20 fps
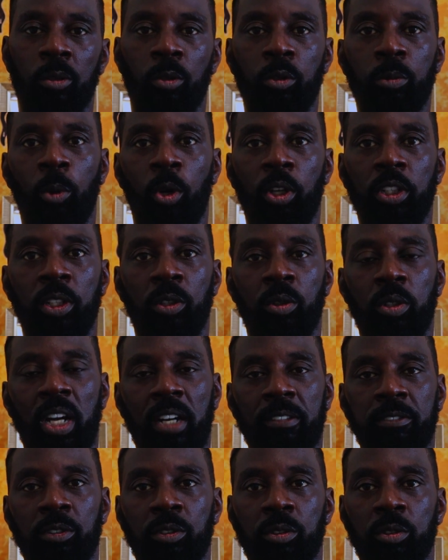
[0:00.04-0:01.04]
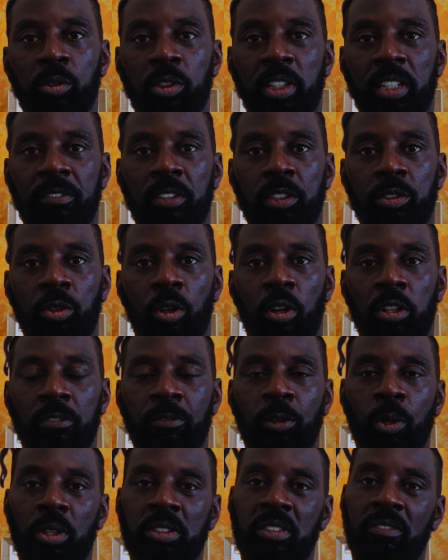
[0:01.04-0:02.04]
Good morning, good afternoon, good evening to all the
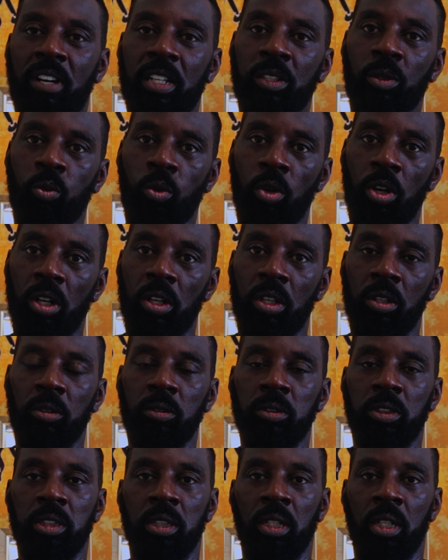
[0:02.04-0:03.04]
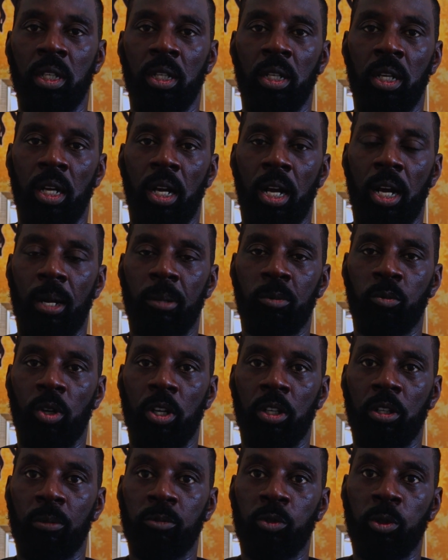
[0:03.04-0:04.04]
viewers around the world. Um,
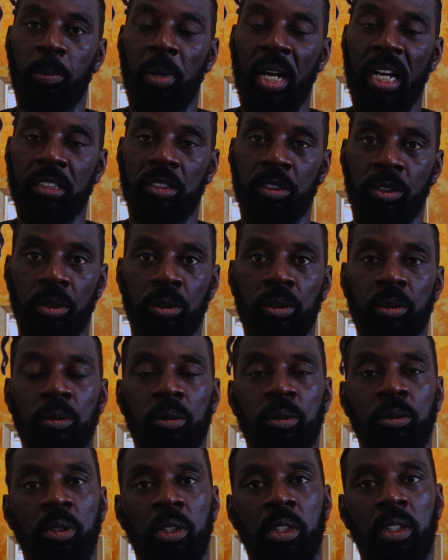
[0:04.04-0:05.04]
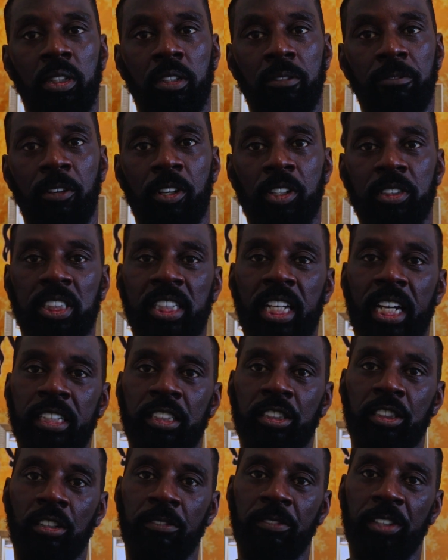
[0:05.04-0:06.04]
welcome to part two, the first
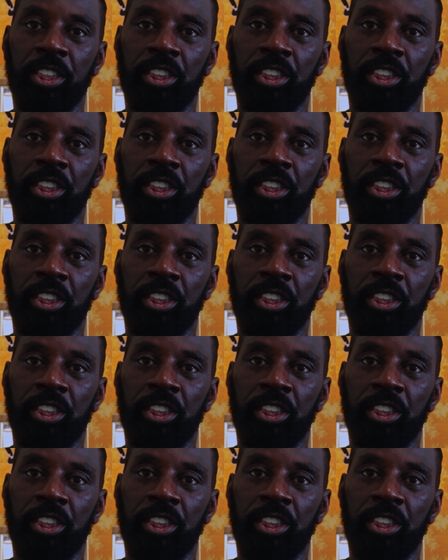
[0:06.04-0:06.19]
dynasty of